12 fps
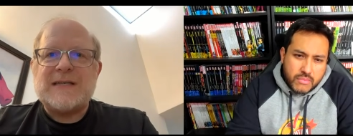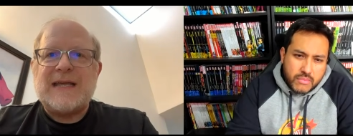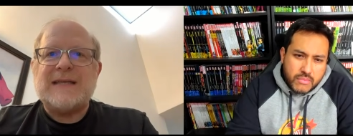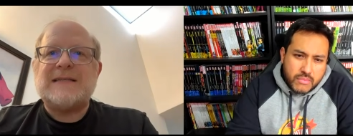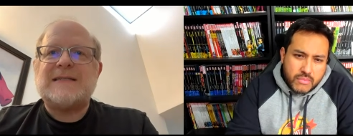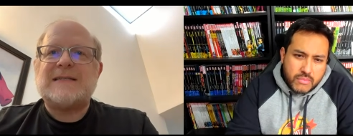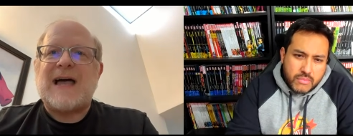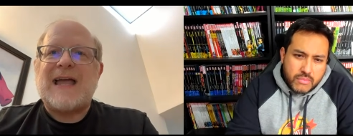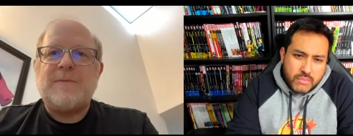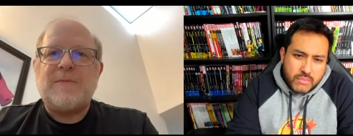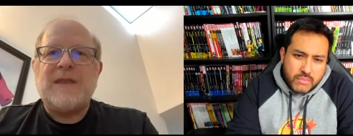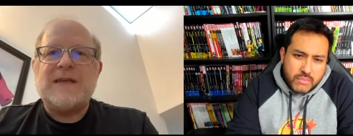Speaker 1: in
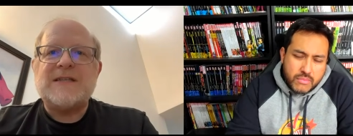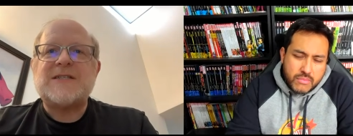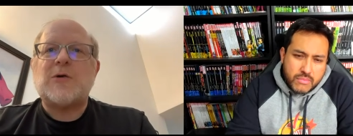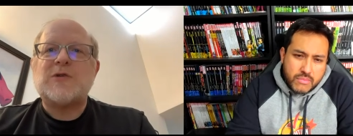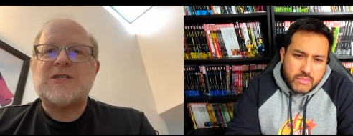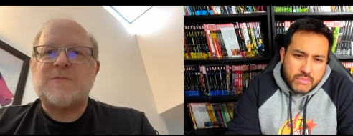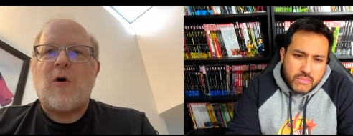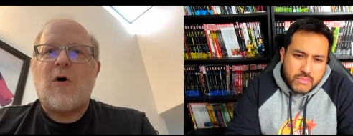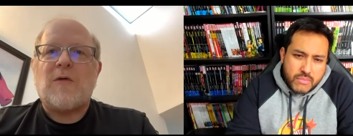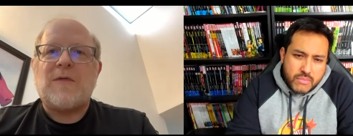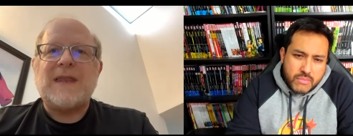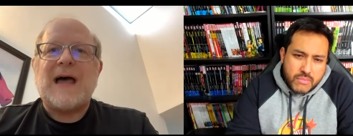type that is so
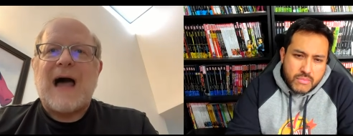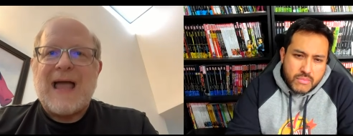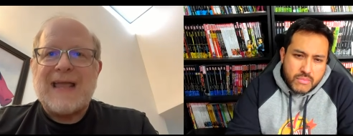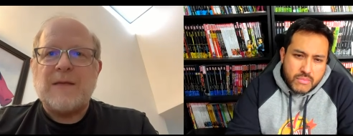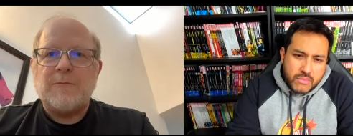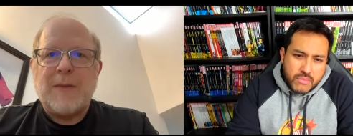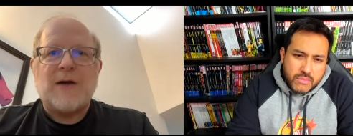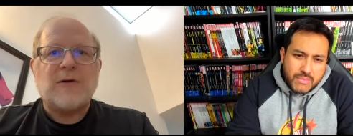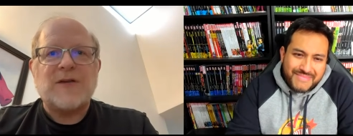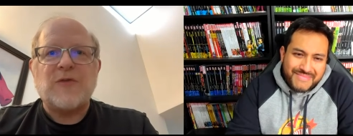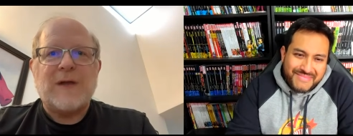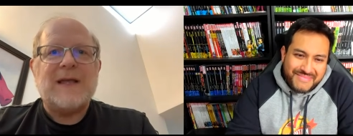small that I can
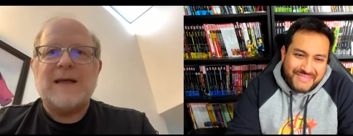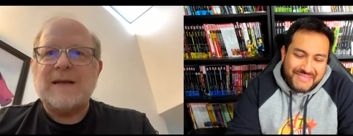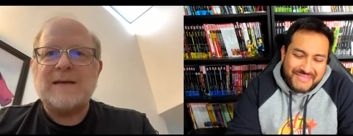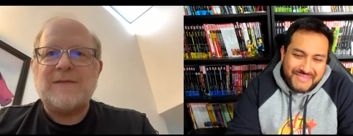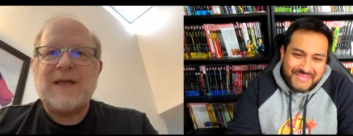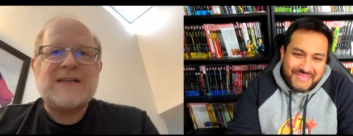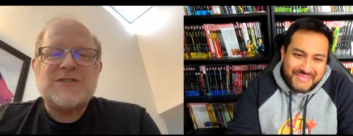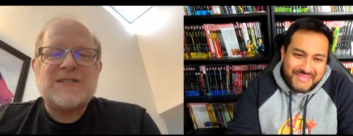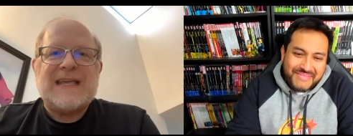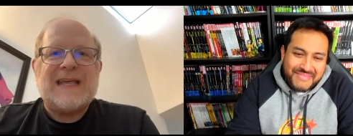barely read it. That's just the